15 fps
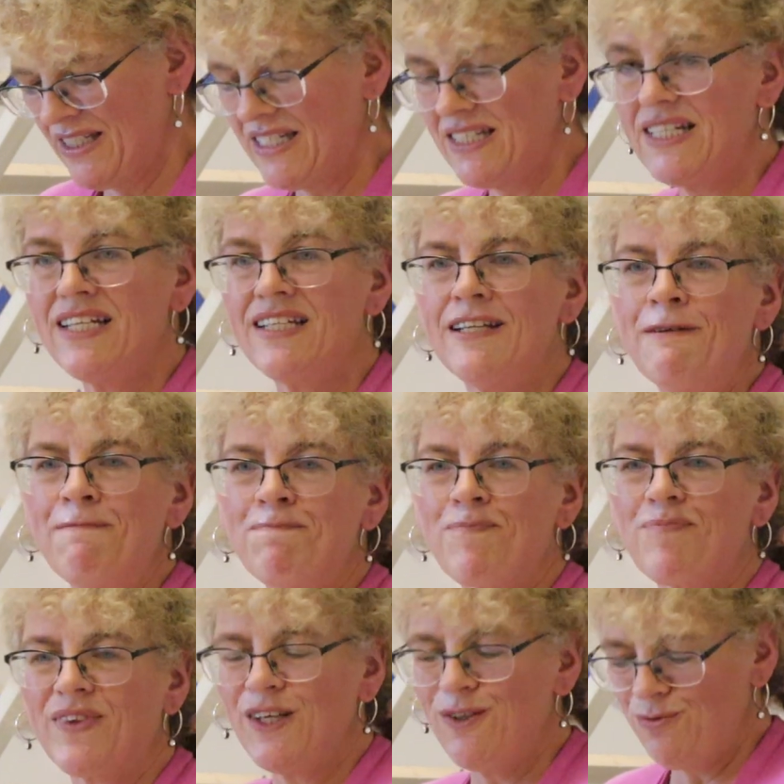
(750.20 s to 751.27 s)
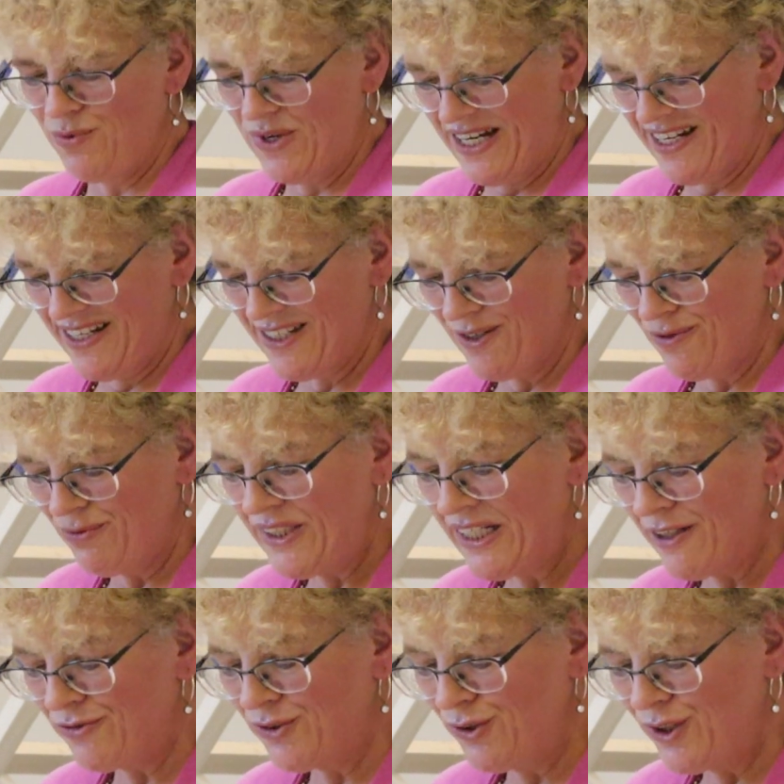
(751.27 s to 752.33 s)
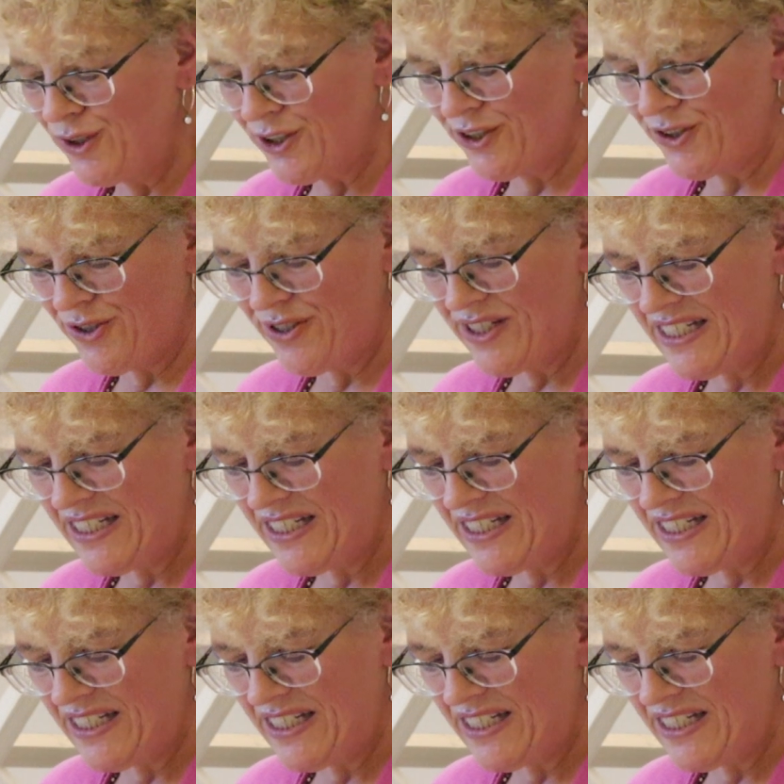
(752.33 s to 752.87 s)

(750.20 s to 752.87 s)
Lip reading: instead in ways we have to learn to